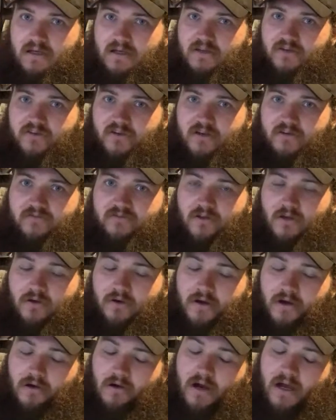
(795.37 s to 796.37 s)
seen
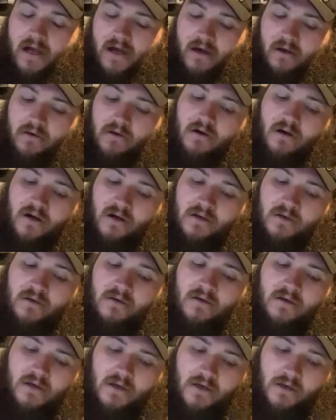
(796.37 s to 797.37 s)
floating around
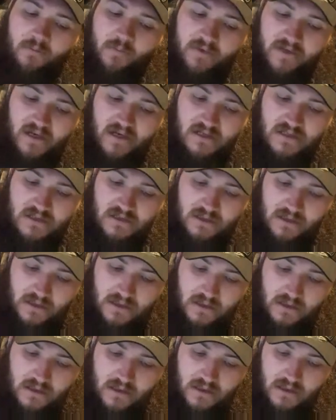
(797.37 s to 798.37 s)
on potentially,